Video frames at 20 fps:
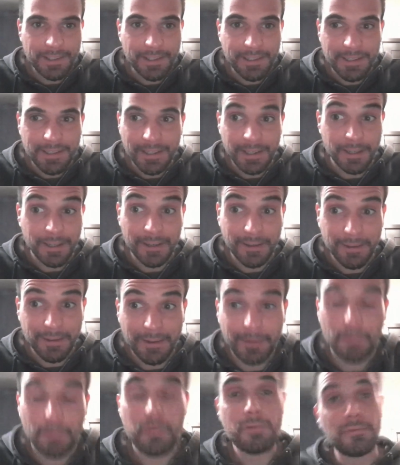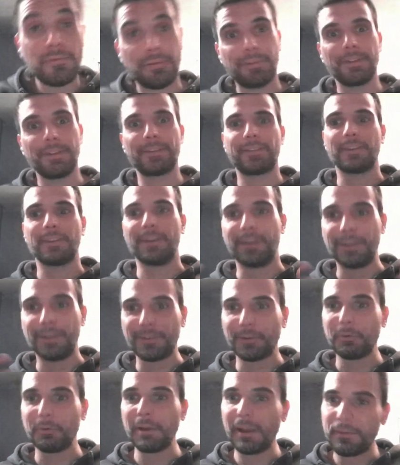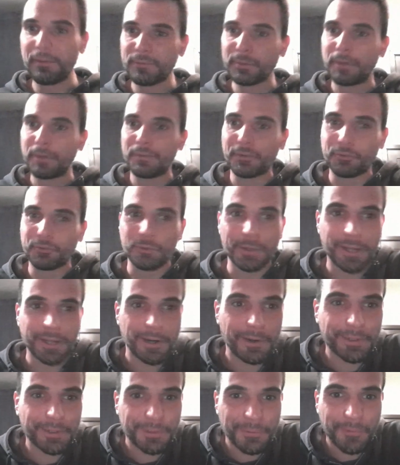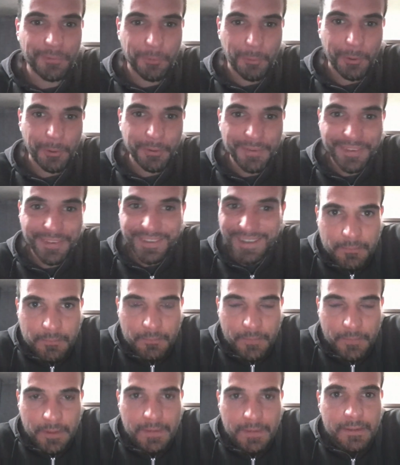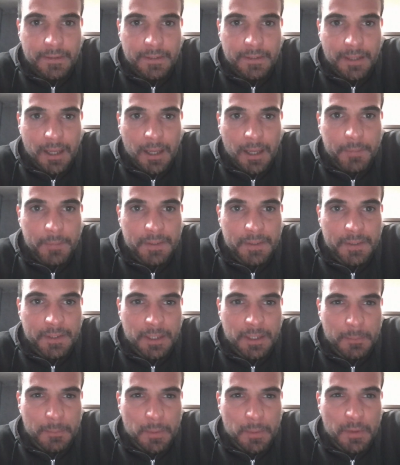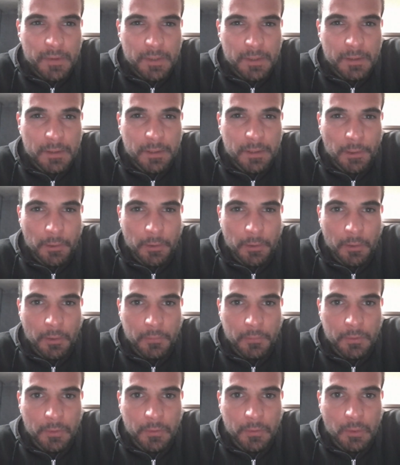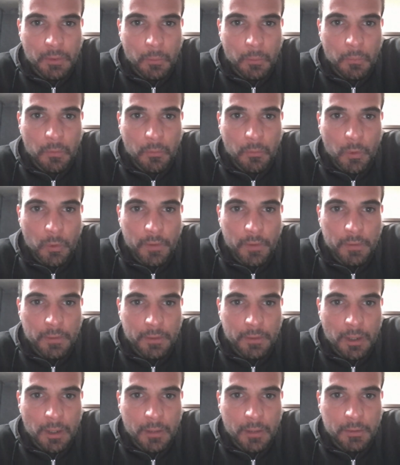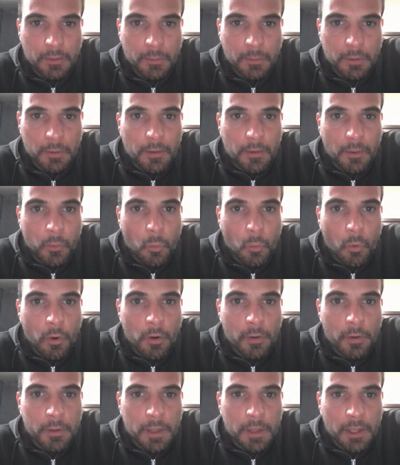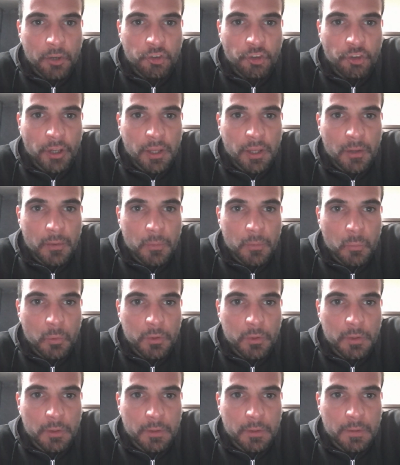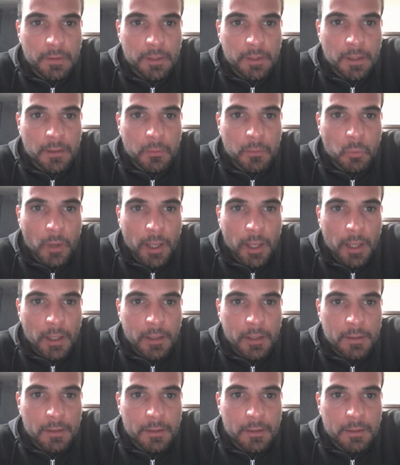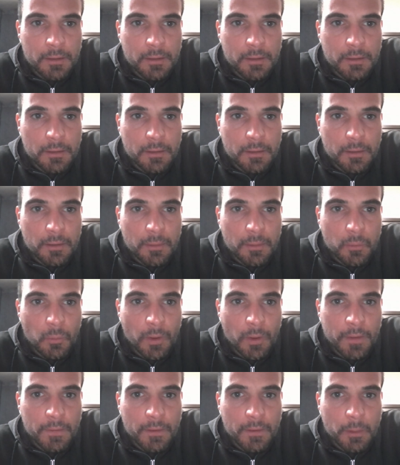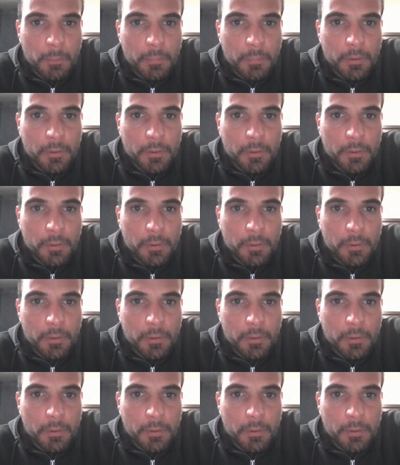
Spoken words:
And it's a relief to have a strong character for once. This is the empty and musty interior of the southwestern guard tower. A worn and shaky wooden stairway wends up